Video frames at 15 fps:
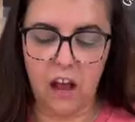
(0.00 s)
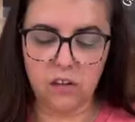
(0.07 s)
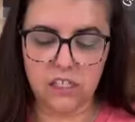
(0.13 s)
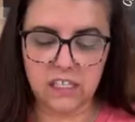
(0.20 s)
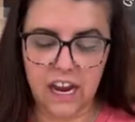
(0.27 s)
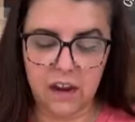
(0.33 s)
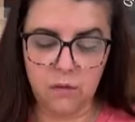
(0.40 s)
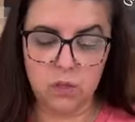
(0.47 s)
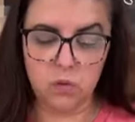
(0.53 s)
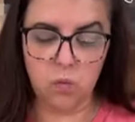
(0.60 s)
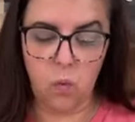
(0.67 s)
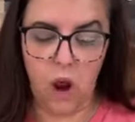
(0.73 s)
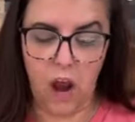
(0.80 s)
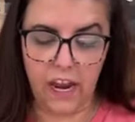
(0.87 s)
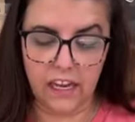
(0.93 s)
outside was
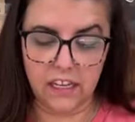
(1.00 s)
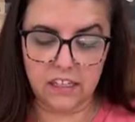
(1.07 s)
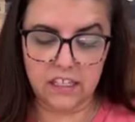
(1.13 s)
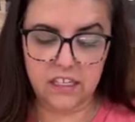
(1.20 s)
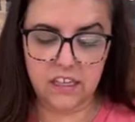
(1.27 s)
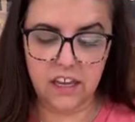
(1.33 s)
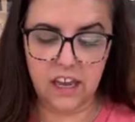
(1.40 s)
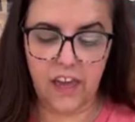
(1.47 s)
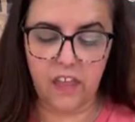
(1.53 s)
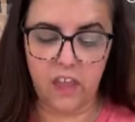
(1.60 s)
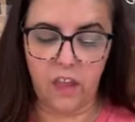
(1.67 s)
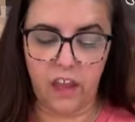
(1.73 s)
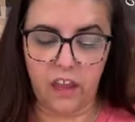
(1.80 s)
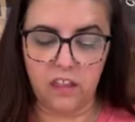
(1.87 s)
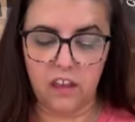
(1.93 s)
white and
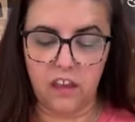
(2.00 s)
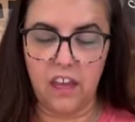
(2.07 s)
then like